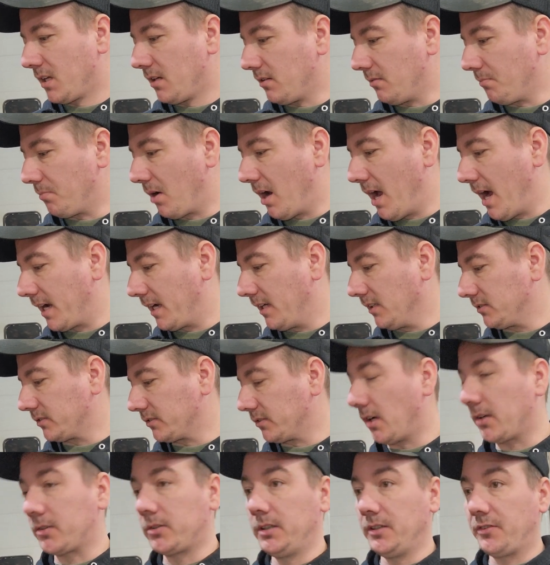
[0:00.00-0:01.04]
the brackets.
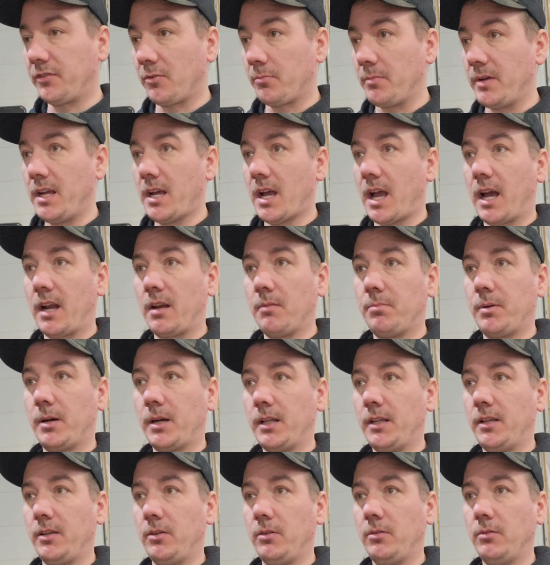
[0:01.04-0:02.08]
Luckily for me, I had a
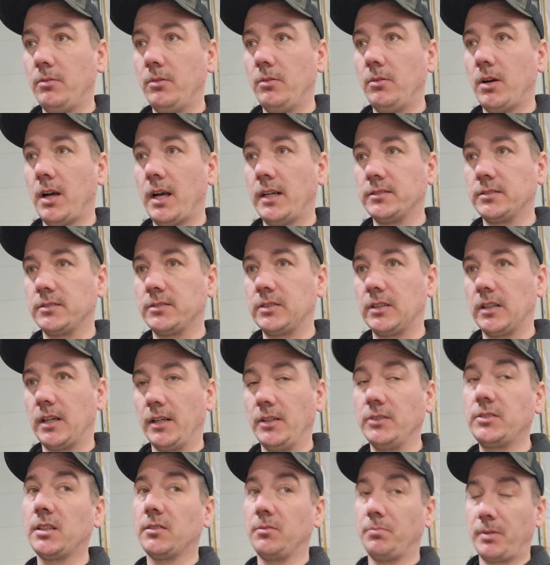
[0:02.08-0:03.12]
buddy who has, I
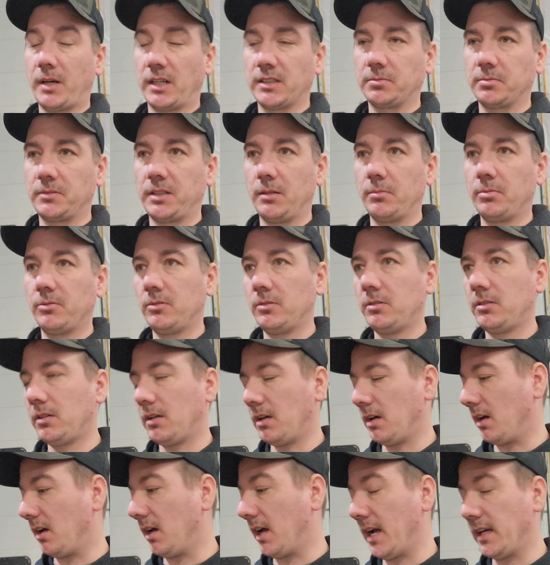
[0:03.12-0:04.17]
used to have a plasma table,
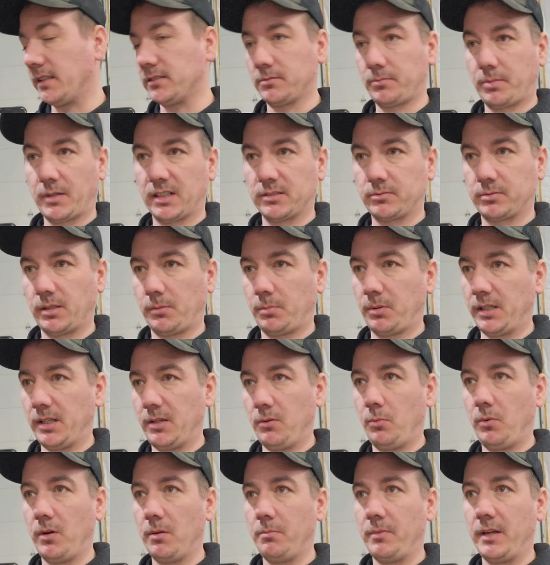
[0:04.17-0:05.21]
uh, has a plasma table. He
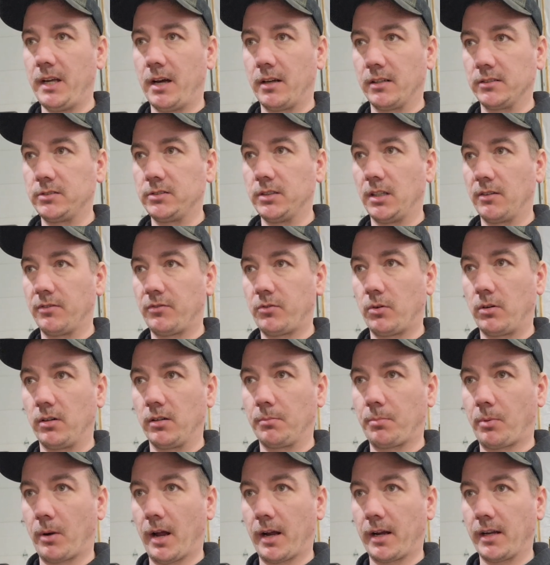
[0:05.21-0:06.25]
whipped me out a set of four
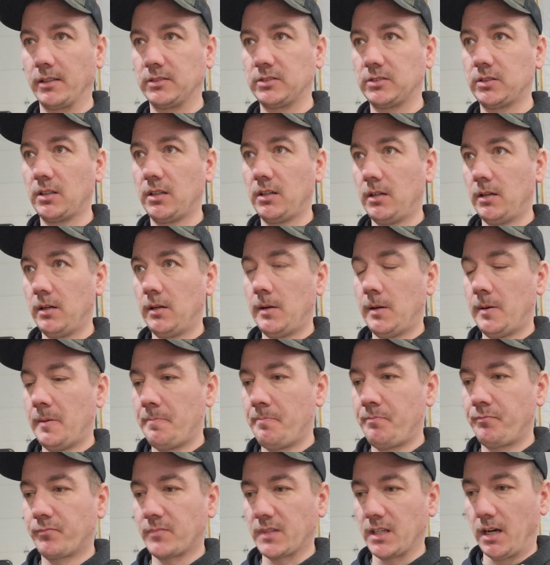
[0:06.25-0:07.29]
link brackets,
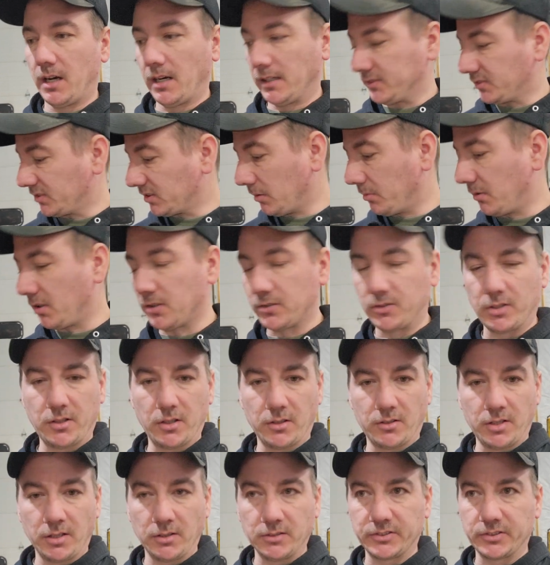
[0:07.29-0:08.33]
uh, similar to
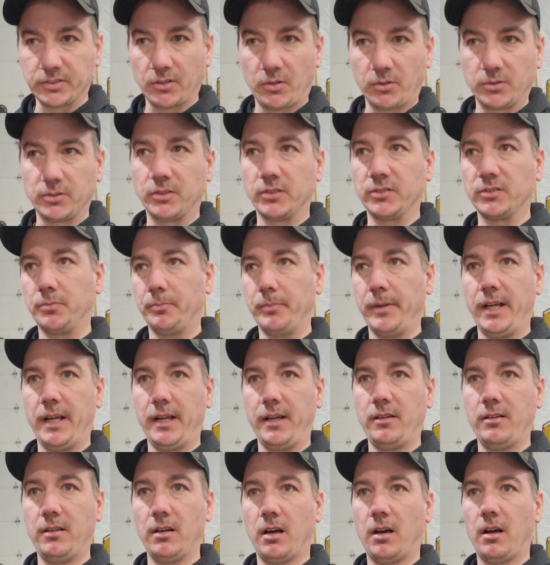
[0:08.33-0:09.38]
the Tin Soldiers
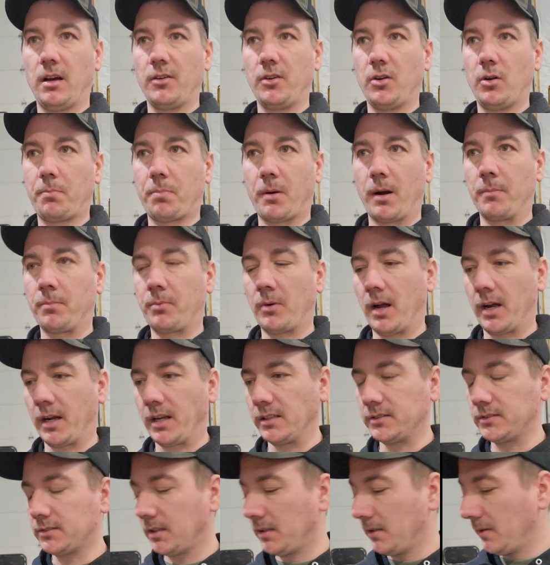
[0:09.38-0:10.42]
mid uh, no prep
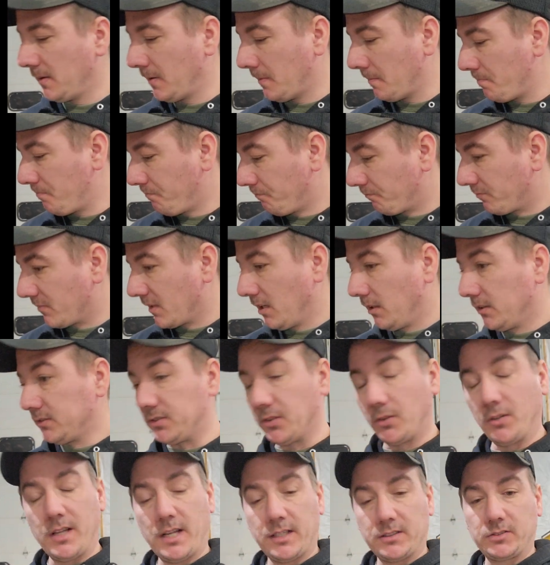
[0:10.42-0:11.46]
brackets.
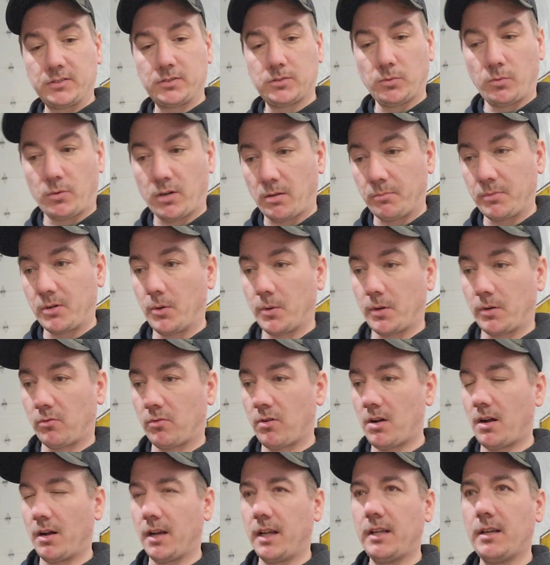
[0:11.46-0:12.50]
So that's what I'm going to
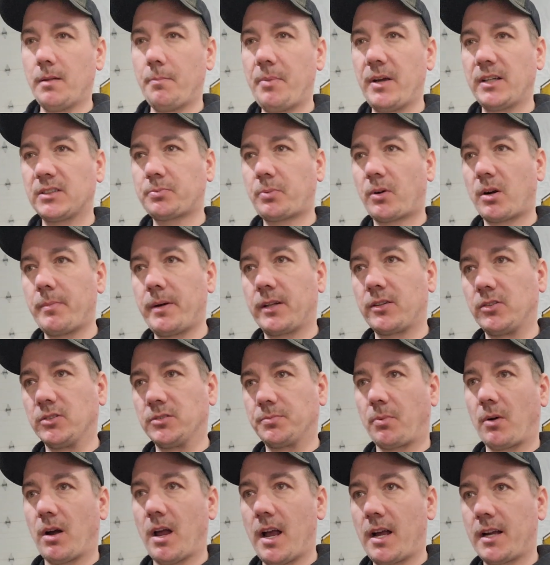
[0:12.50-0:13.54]
run. And the best part about those
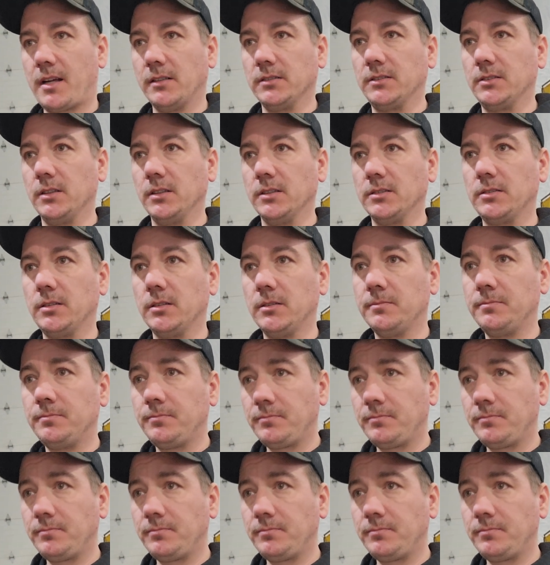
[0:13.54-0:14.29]
brackets is,